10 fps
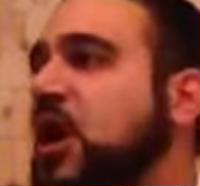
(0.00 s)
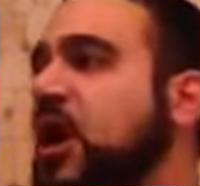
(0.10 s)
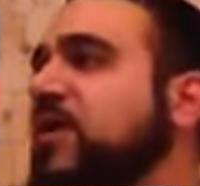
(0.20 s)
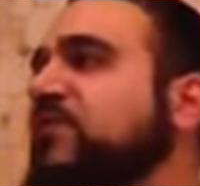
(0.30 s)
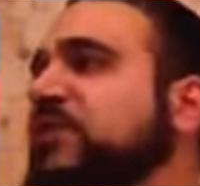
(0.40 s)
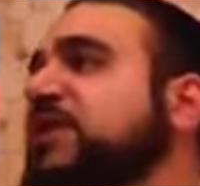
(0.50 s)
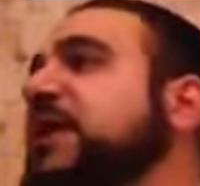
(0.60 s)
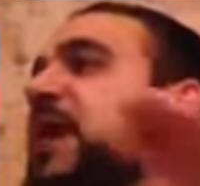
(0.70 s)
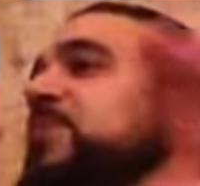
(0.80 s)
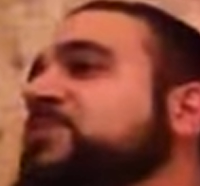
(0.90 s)
everything that
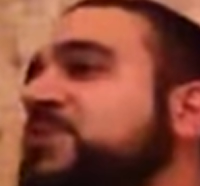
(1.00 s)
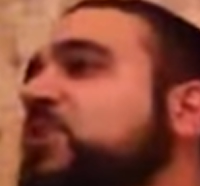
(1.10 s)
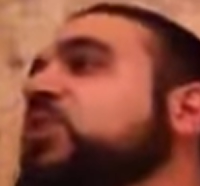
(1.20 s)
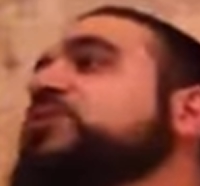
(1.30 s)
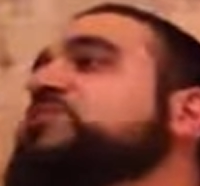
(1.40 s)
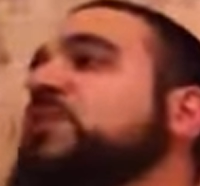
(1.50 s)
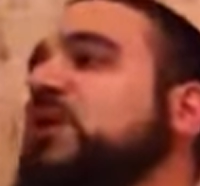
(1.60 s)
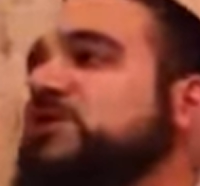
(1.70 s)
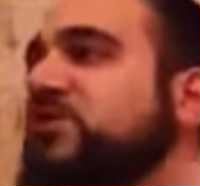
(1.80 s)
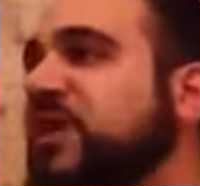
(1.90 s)
happens in the world is
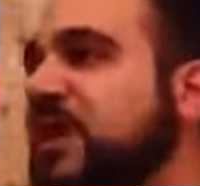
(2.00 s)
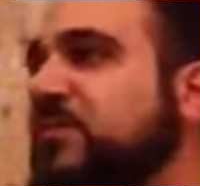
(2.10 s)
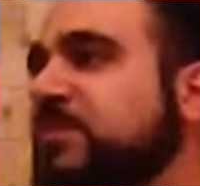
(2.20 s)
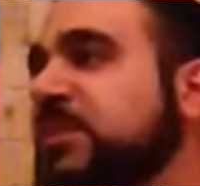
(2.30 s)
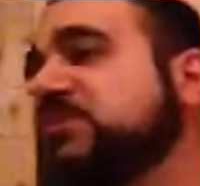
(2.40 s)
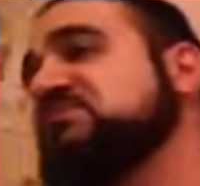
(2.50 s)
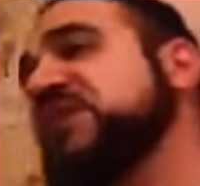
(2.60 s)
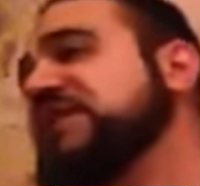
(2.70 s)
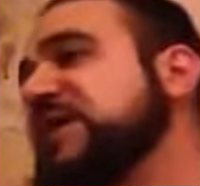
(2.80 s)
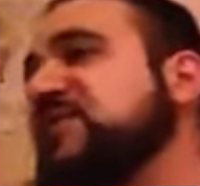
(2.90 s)
because of him. He
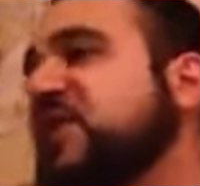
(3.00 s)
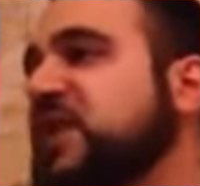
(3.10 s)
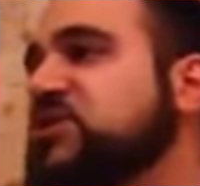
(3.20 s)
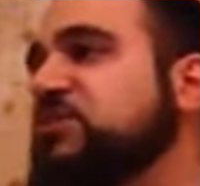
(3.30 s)
doesn't have Yirat